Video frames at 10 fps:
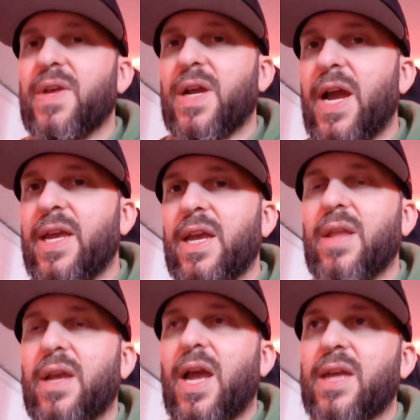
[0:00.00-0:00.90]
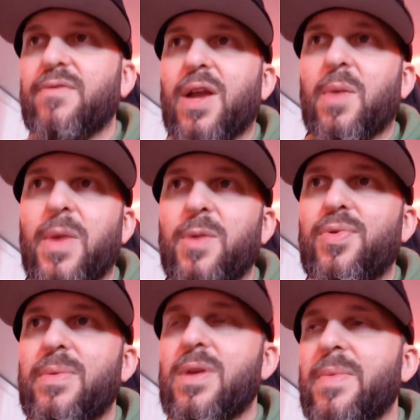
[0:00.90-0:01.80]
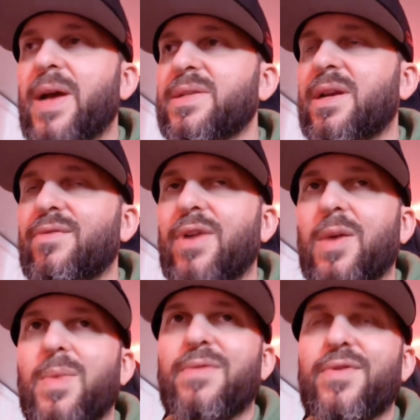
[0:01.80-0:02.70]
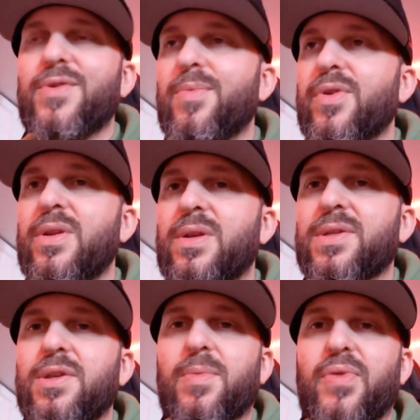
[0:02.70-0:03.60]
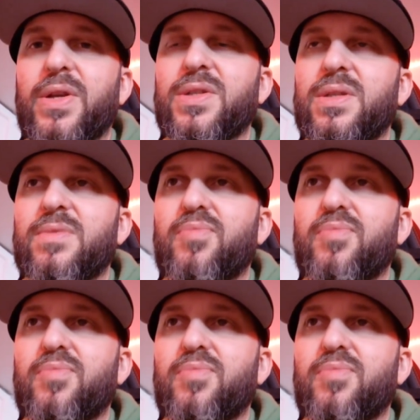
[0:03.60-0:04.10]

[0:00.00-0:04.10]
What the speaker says: I can recommend Premium Eyes, I can recommend Real to Brid because of their price